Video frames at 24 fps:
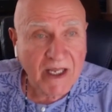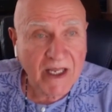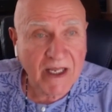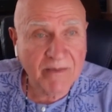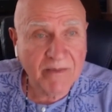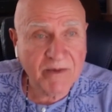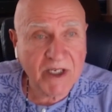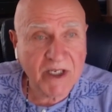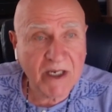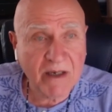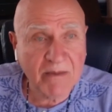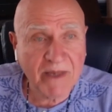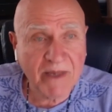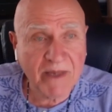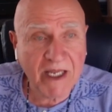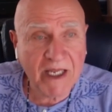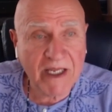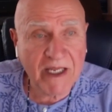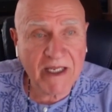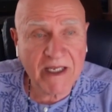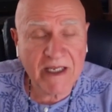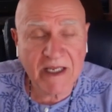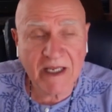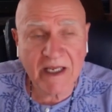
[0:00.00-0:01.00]

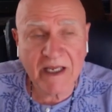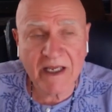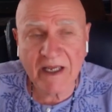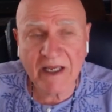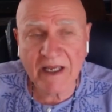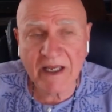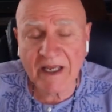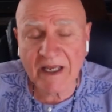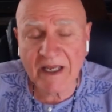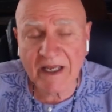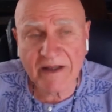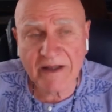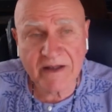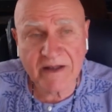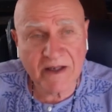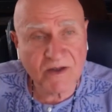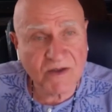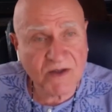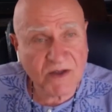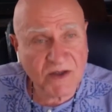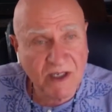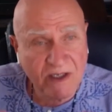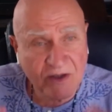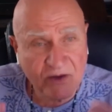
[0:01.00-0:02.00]
MDMA,
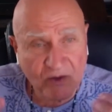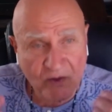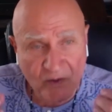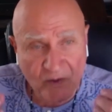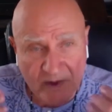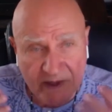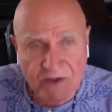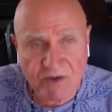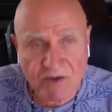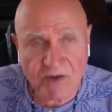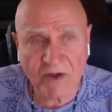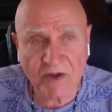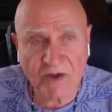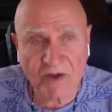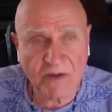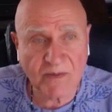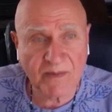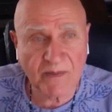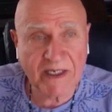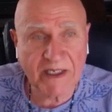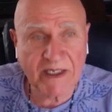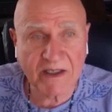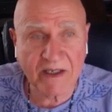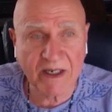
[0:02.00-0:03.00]
there's such research
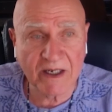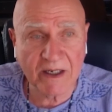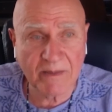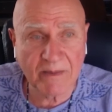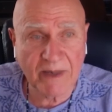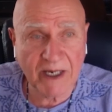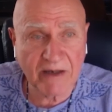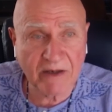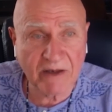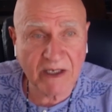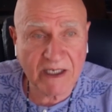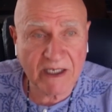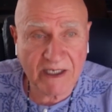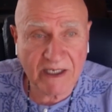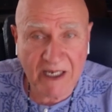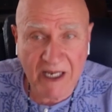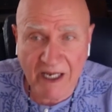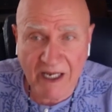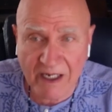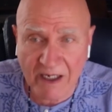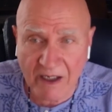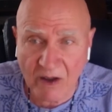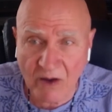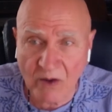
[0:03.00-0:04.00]
being done about it
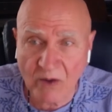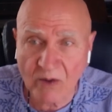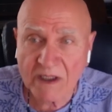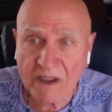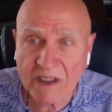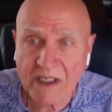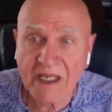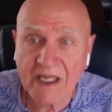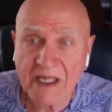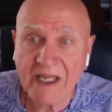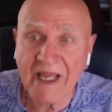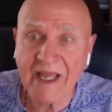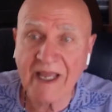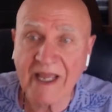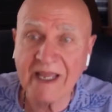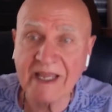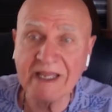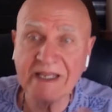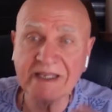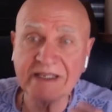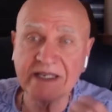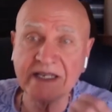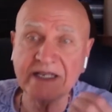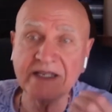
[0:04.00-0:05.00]
now,
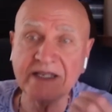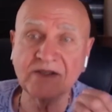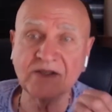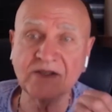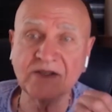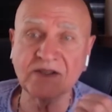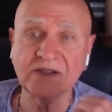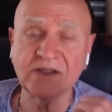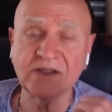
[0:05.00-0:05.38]
and it's